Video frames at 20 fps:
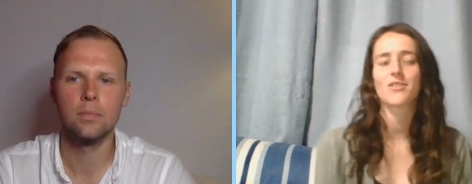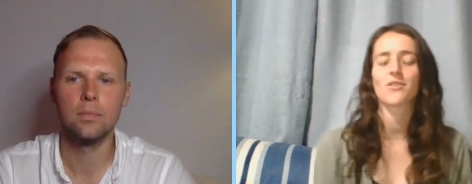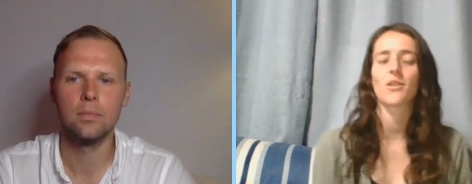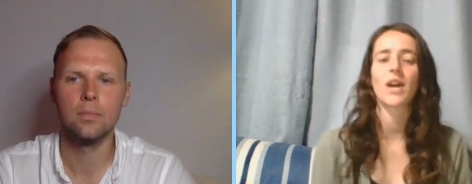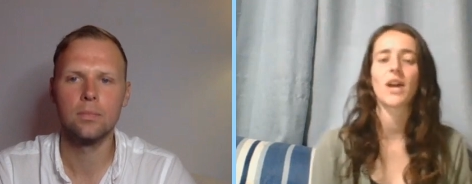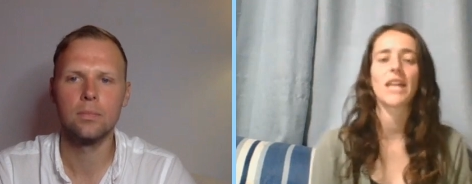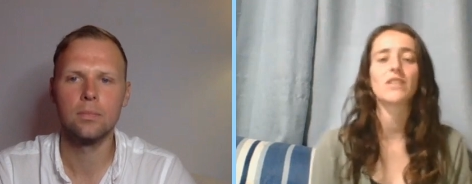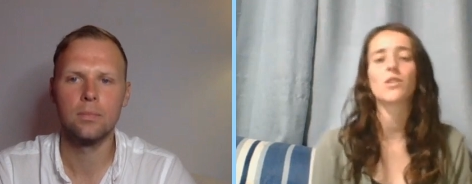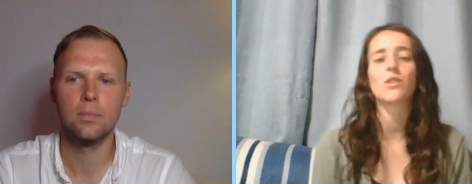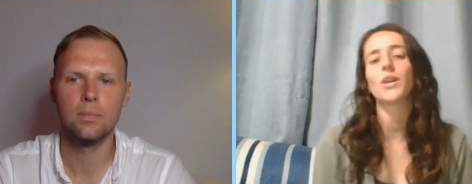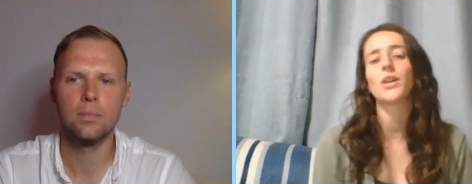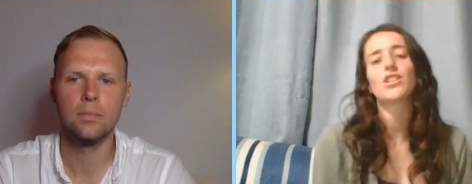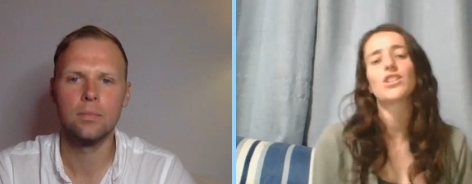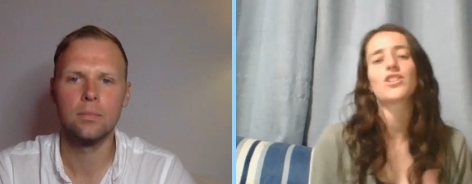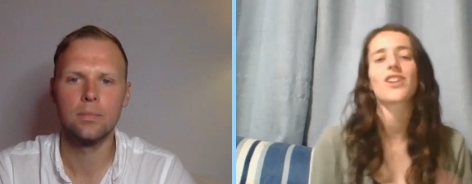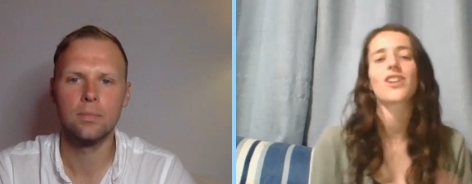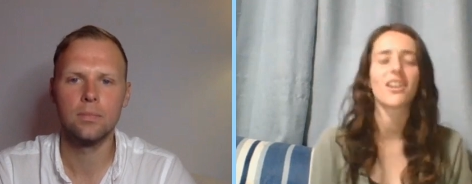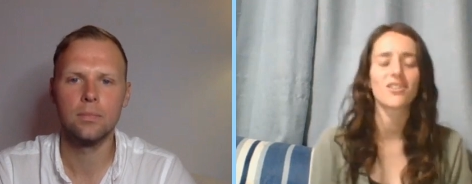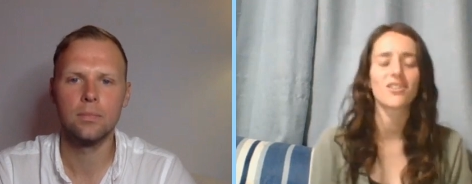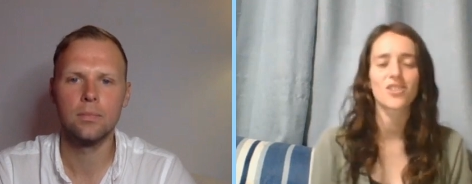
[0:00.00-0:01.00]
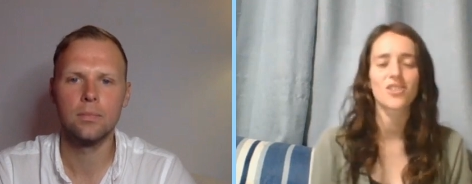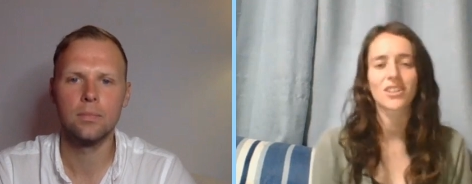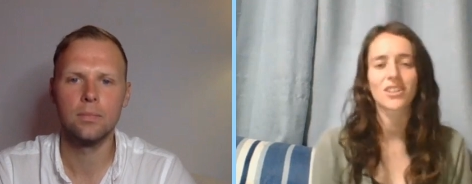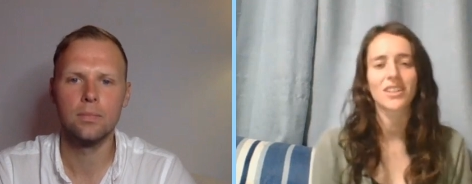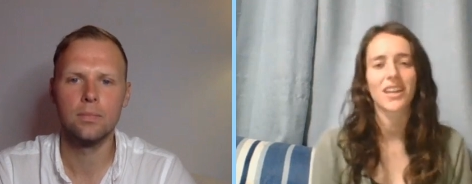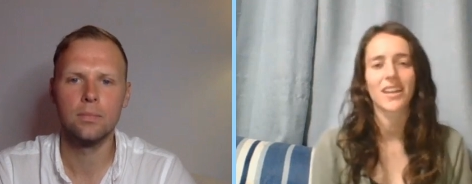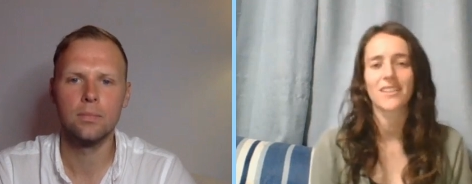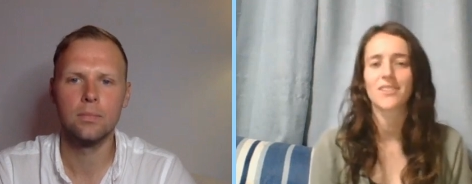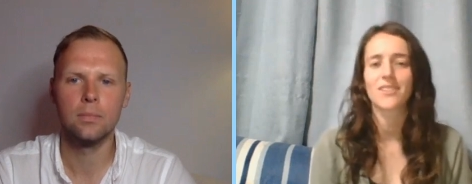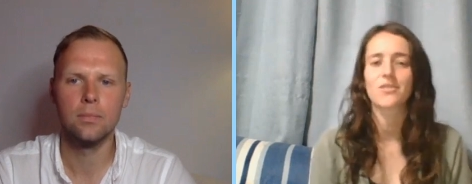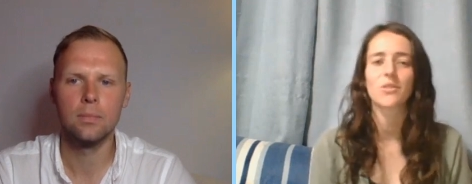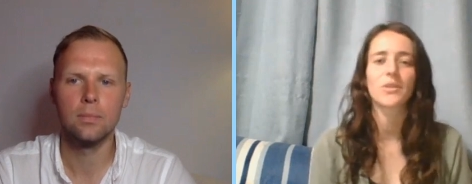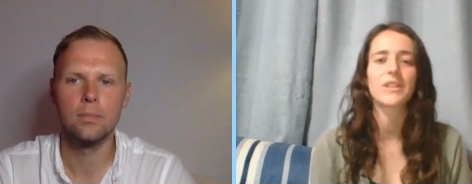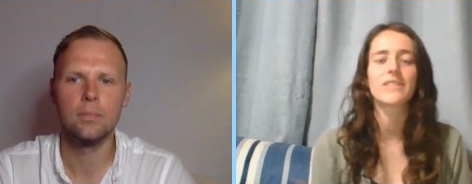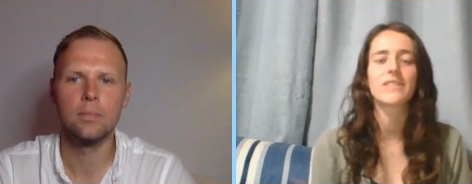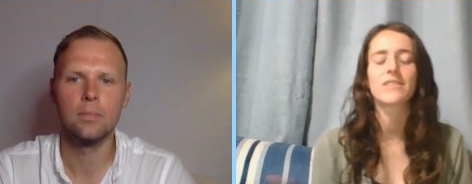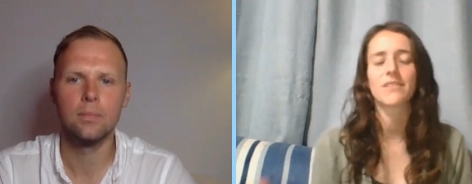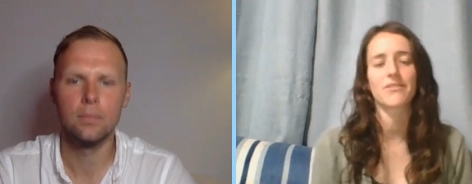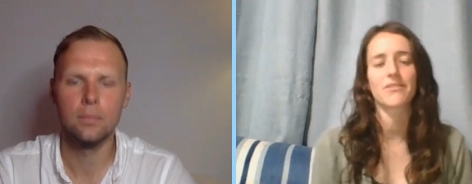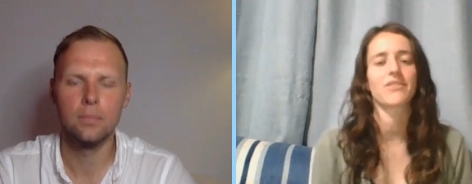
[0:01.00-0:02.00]
Speaker 1: It, it's always changing there. There's
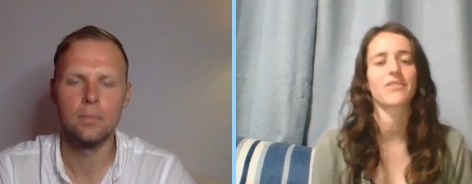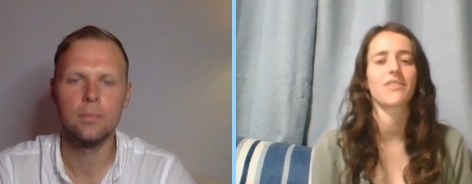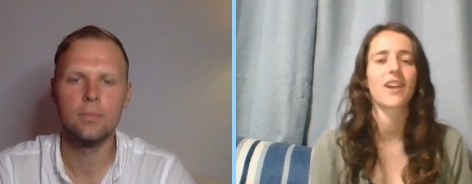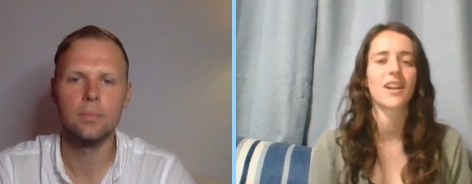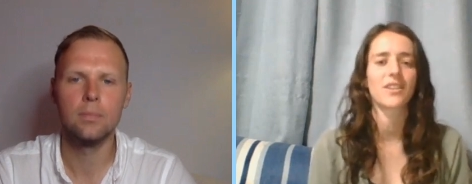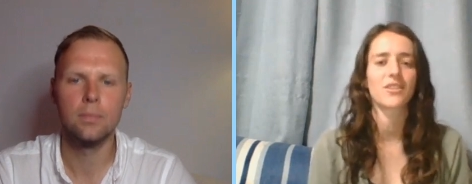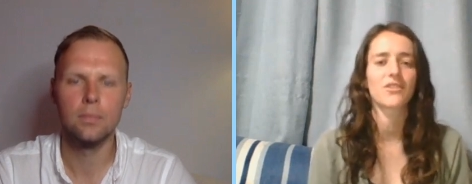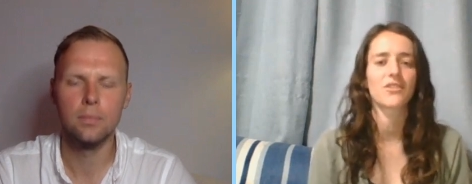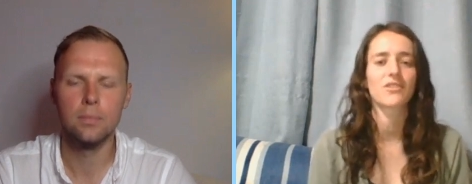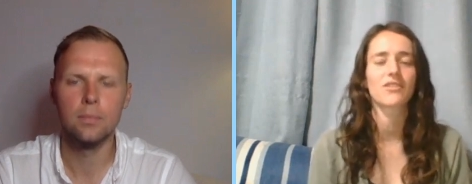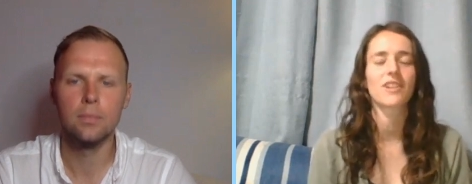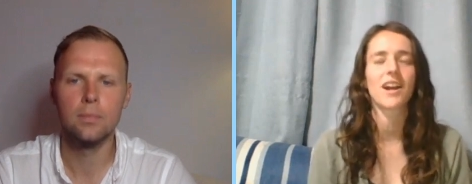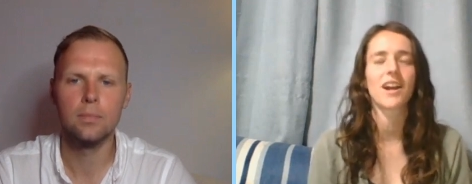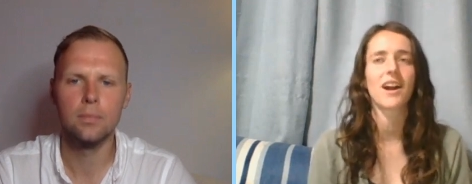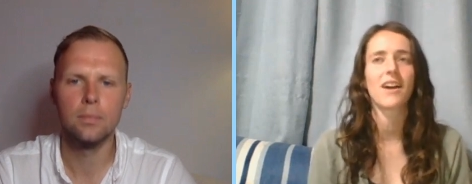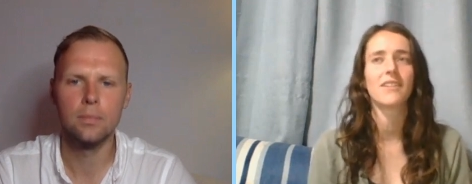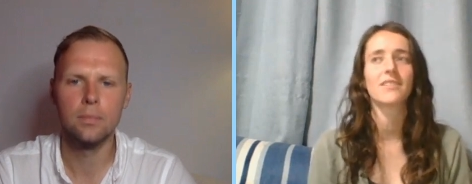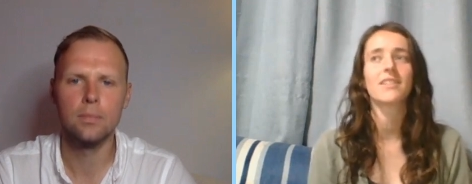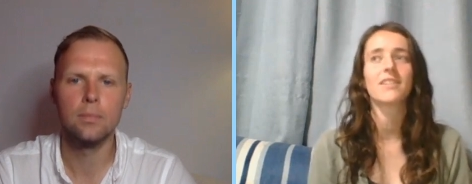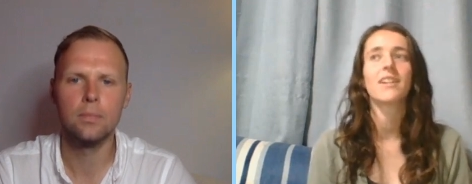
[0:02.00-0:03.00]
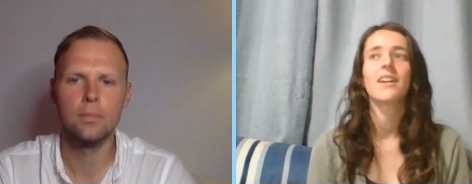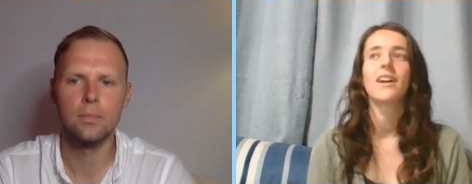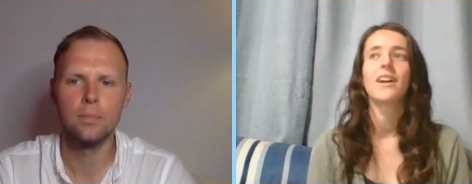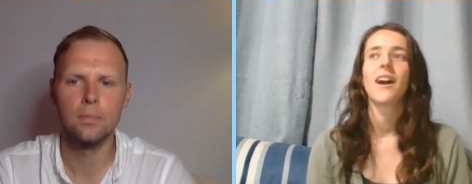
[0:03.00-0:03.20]
always different rhinos around.